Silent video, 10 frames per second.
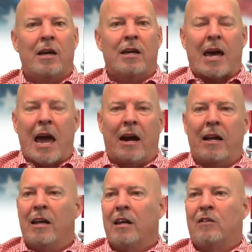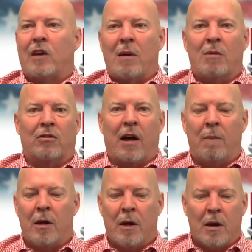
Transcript: candidate, same as them.